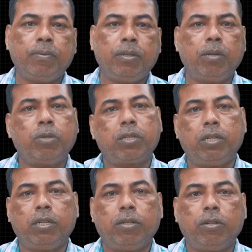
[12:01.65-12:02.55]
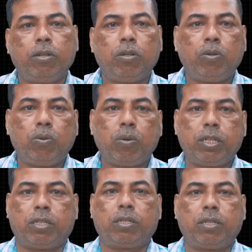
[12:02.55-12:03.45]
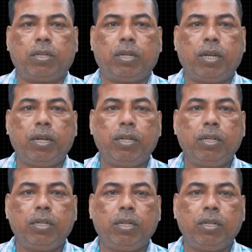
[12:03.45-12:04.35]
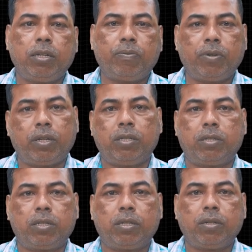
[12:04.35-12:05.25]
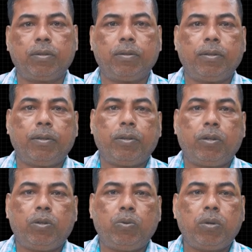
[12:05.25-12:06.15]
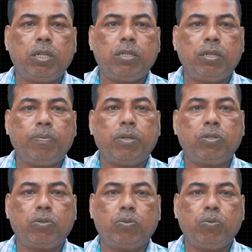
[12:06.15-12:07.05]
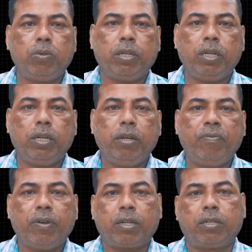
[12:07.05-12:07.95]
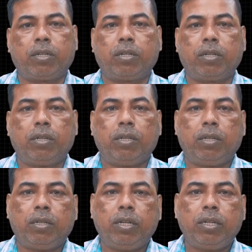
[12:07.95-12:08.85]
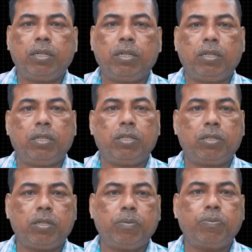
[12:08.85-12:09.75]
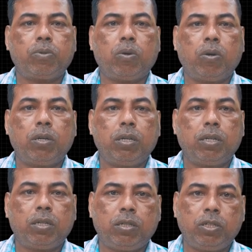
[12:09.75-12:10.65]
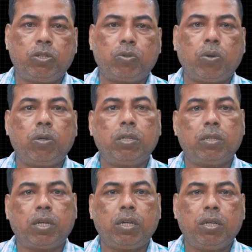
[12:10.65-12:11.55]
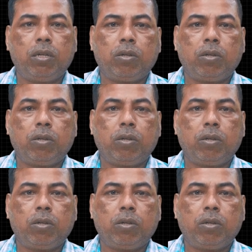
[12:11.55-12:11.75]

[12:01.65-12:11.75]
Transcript: Number 3. Noise and interference. Noise refers to any factor that disturbs or distorts the